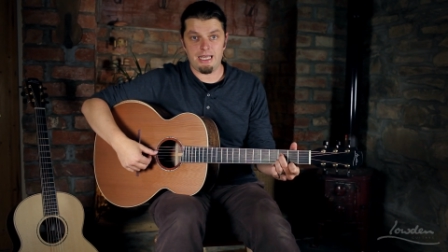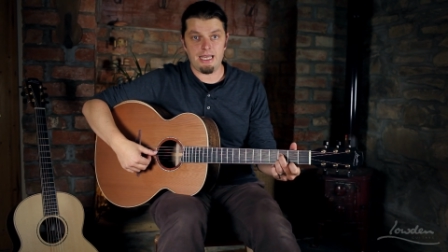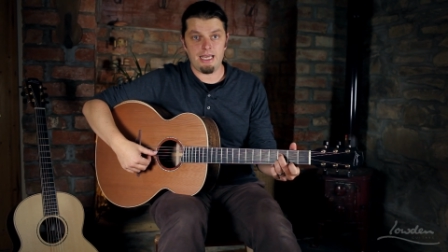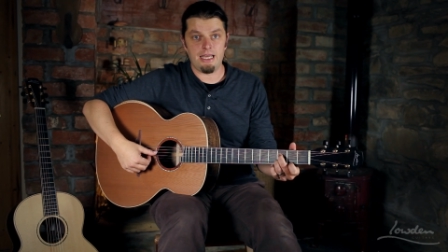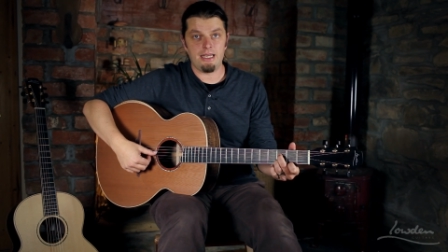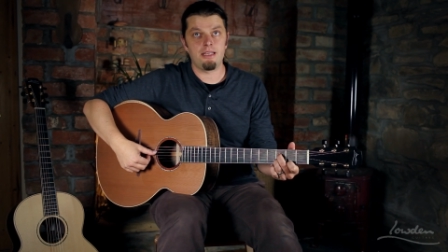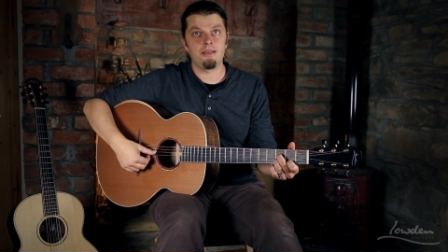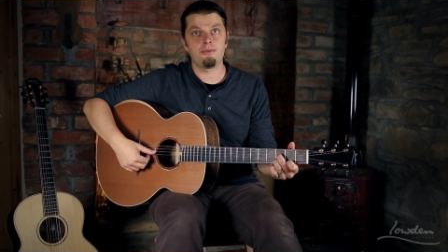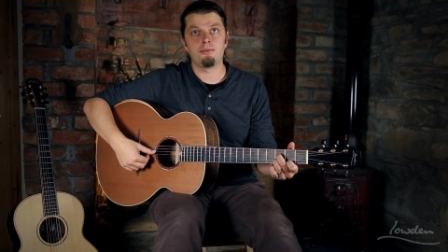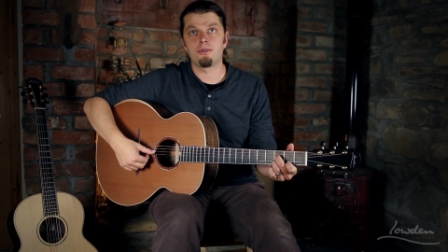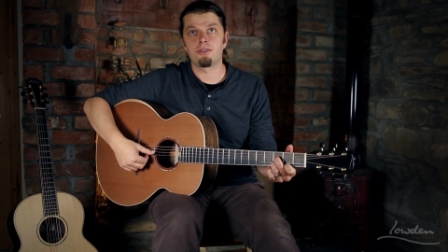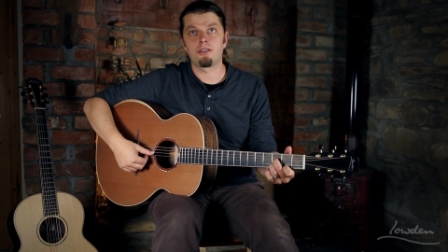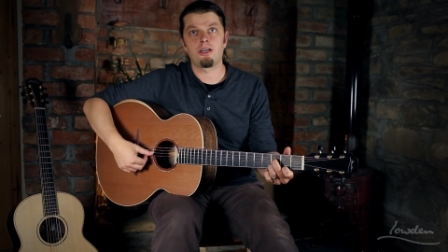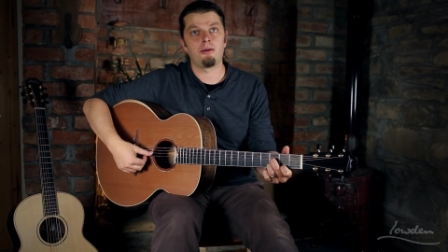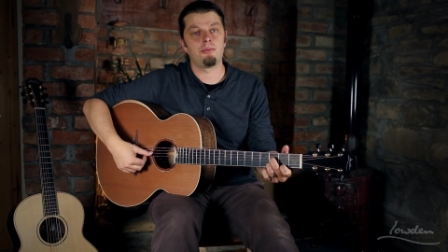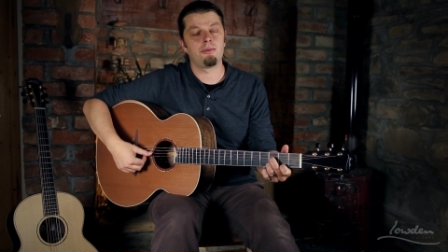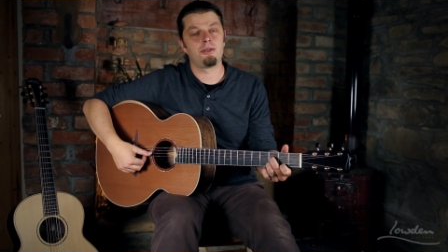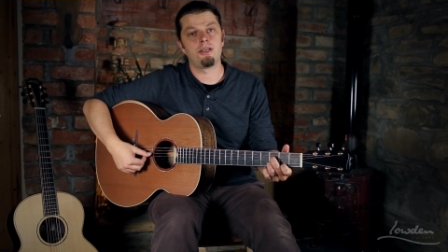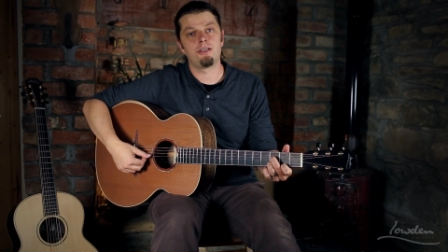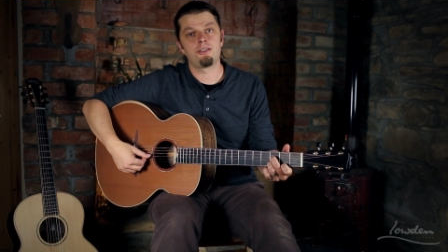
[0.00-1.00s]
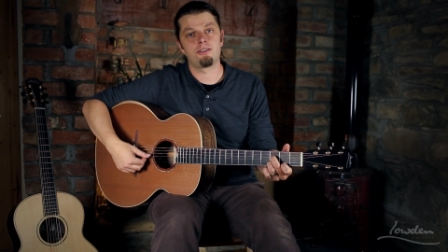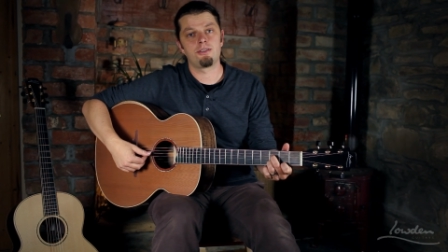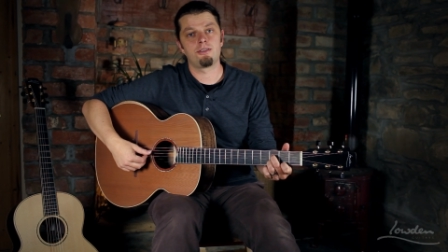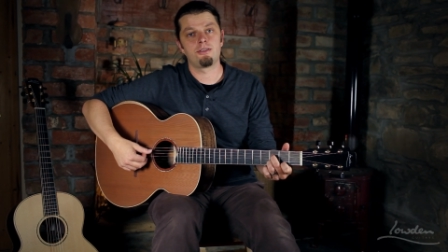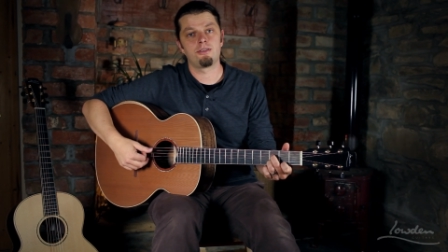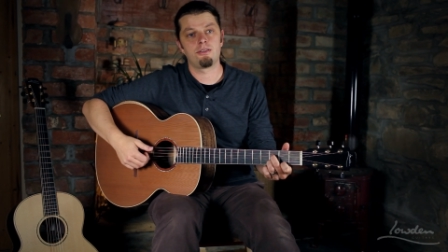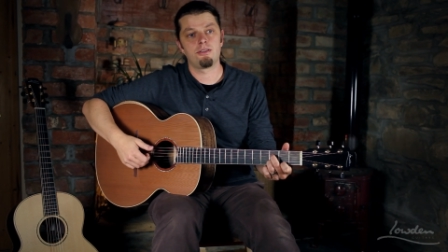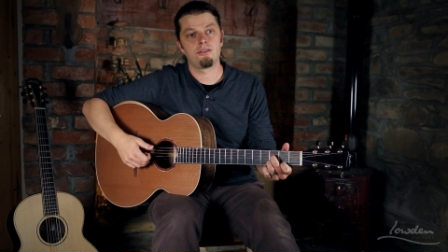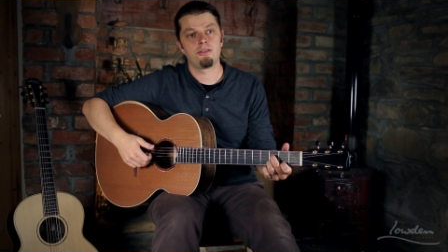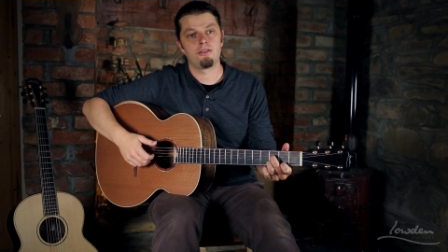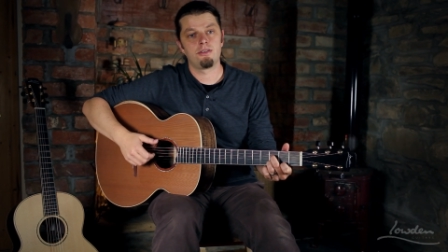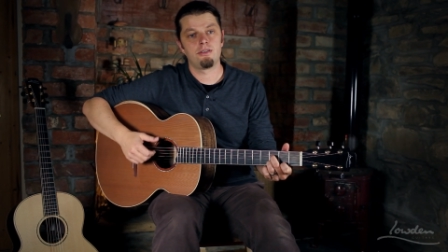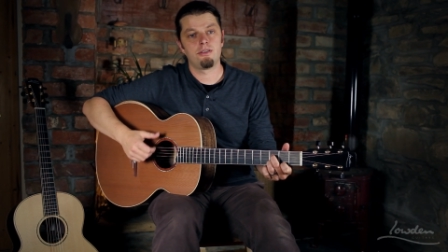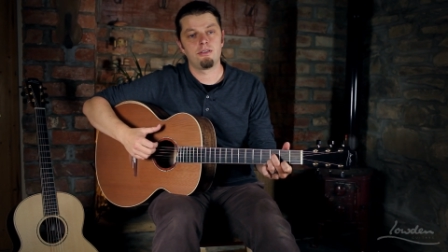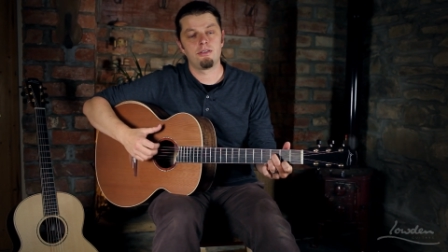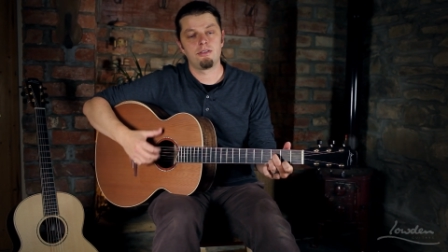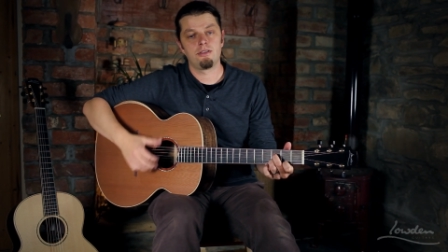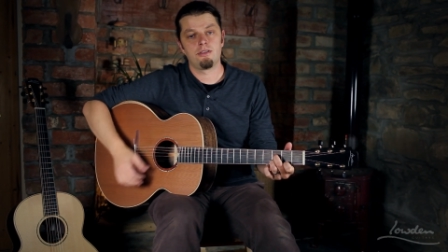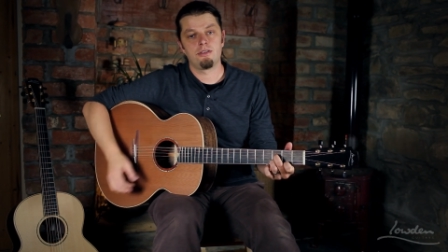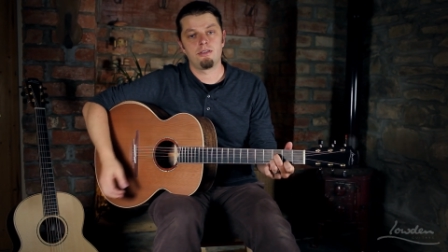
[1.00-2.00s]
any wood
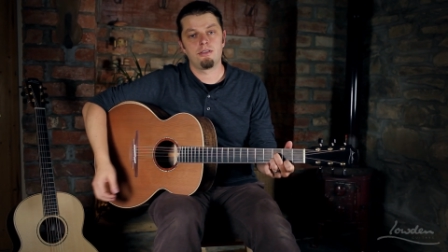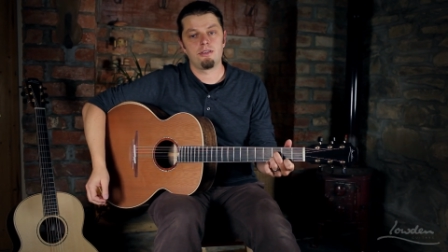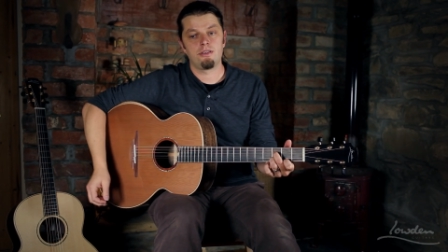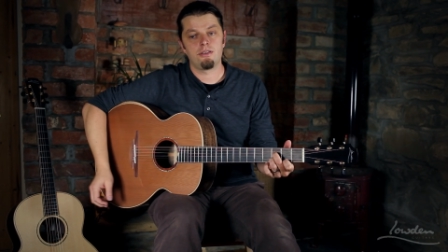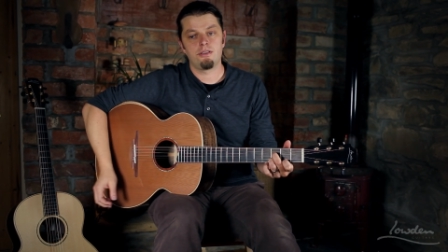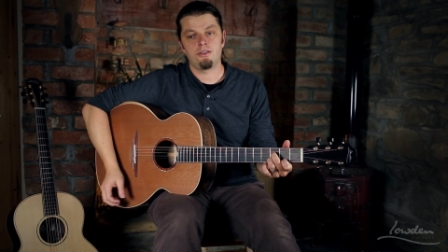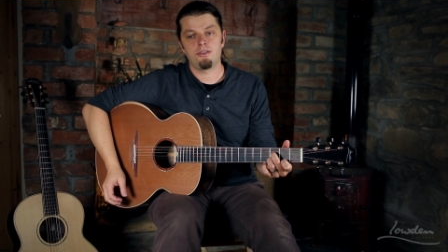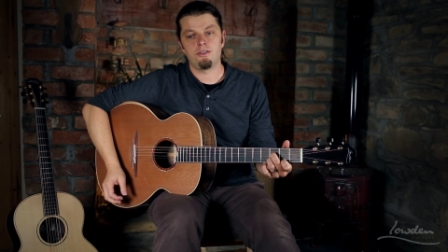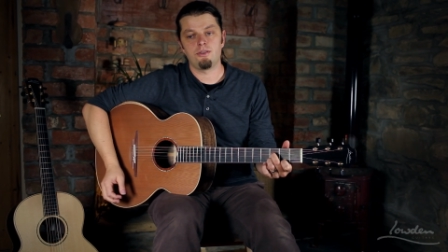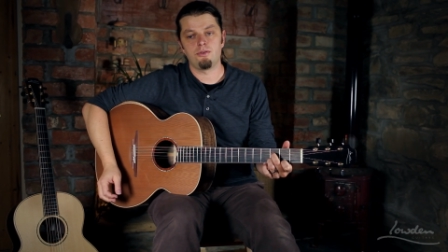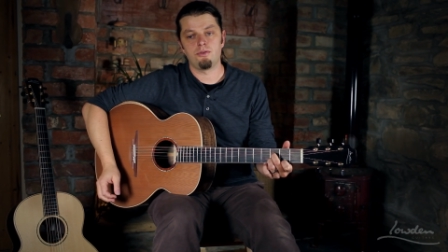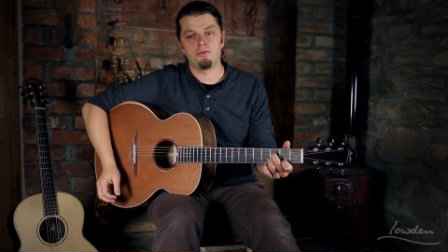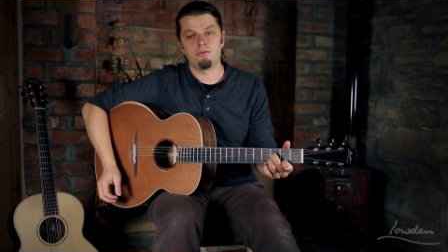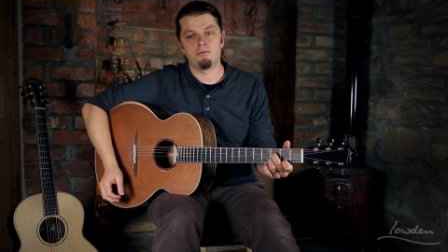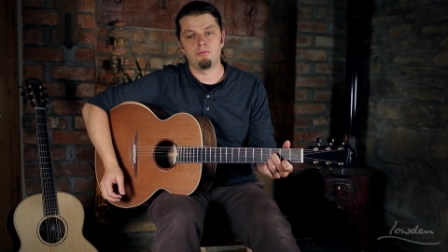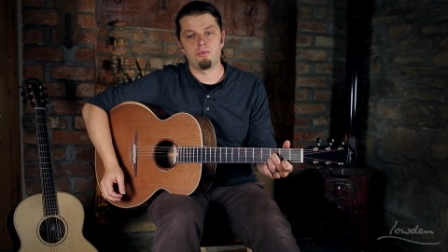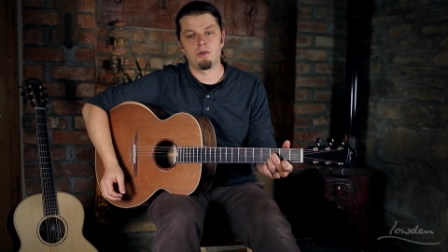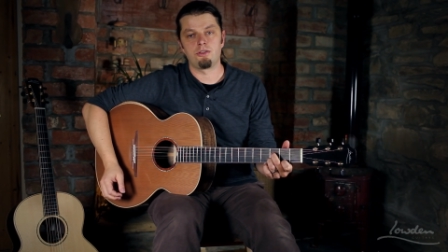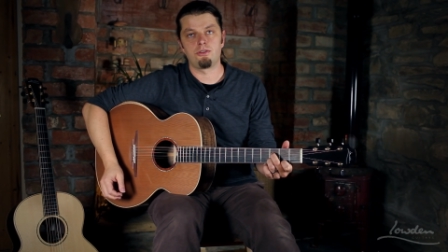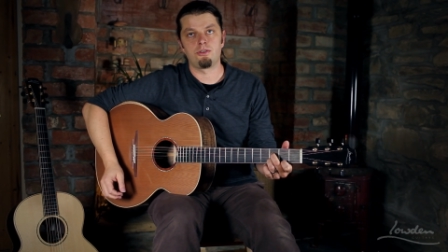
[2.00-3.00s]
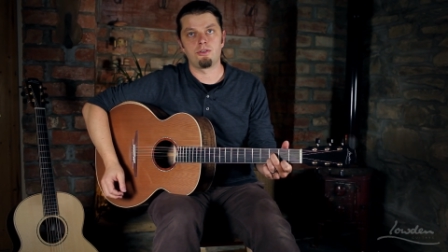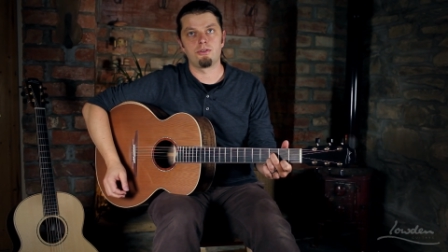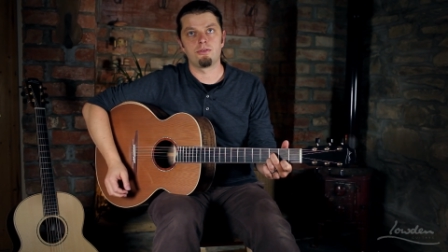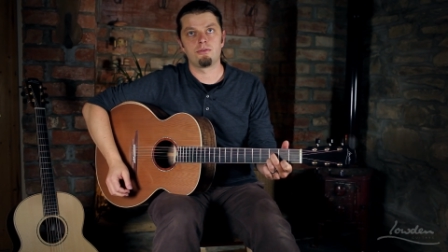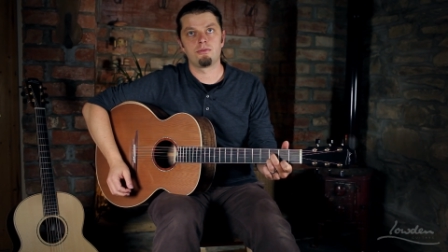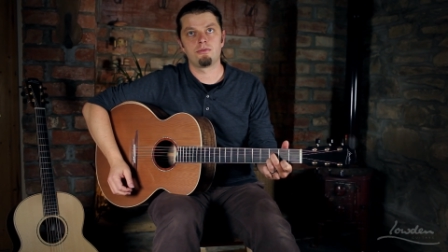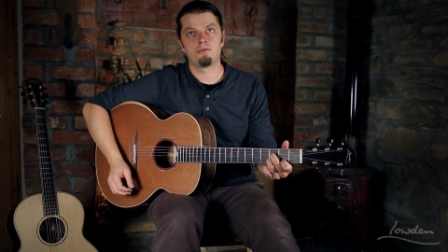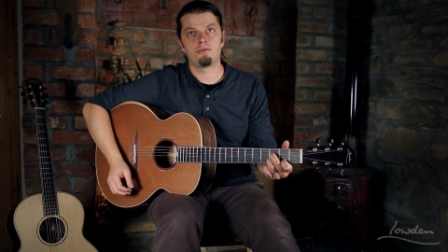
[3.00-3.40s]
combination you want to,